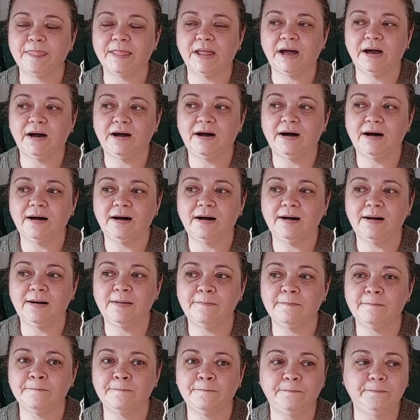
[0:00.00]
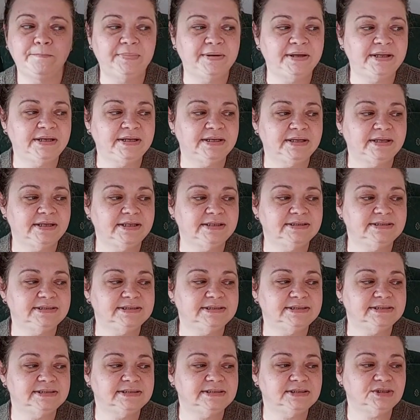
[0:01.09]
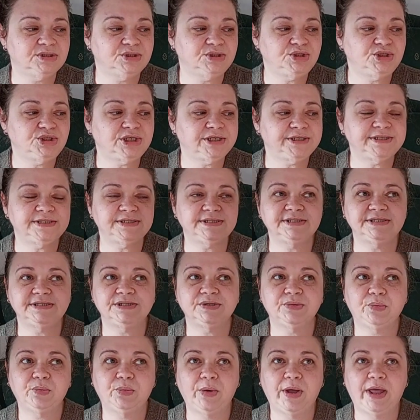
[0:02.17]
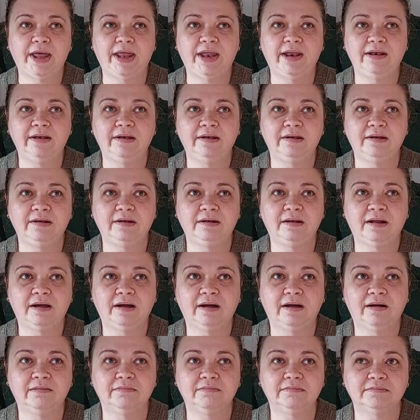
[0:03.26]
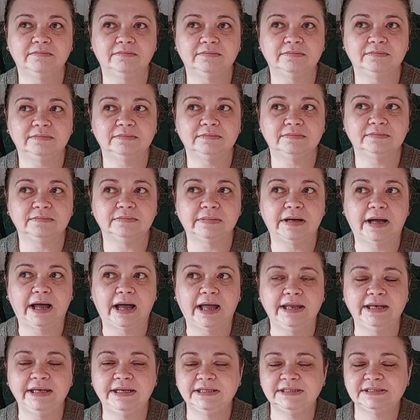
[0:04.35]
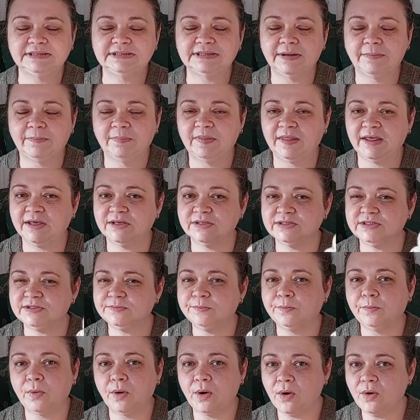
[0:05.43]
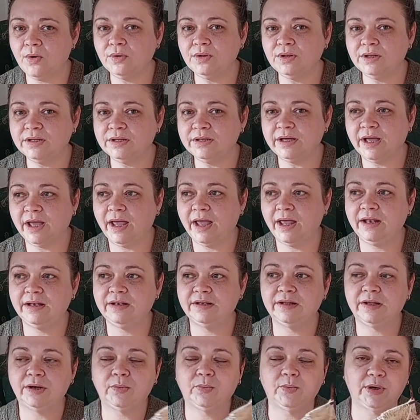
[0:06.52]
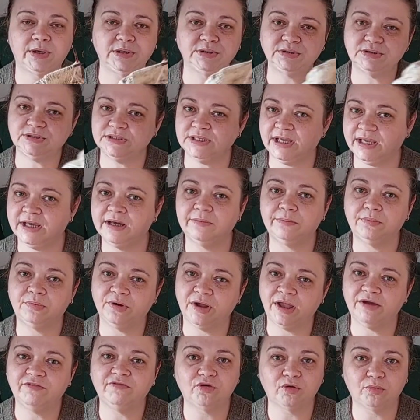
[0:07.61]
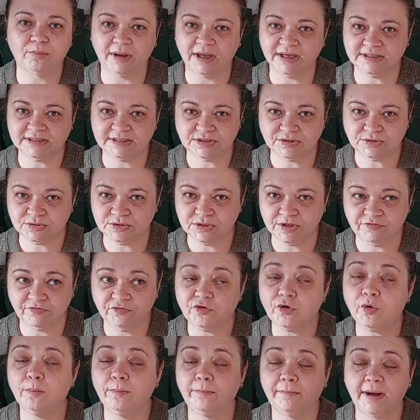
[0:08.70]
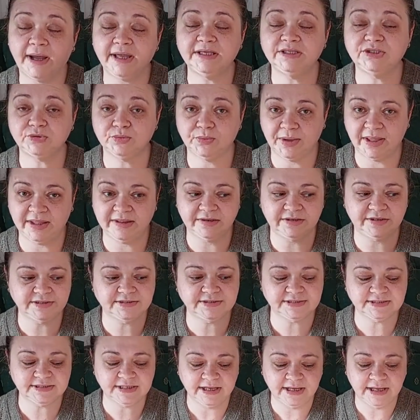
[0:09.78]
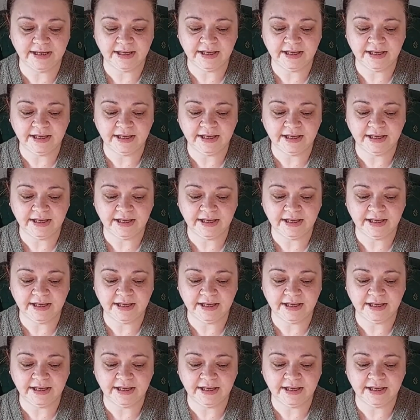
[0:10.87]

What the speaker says: but it's just when I need something small and want to take a break for from my sweaters.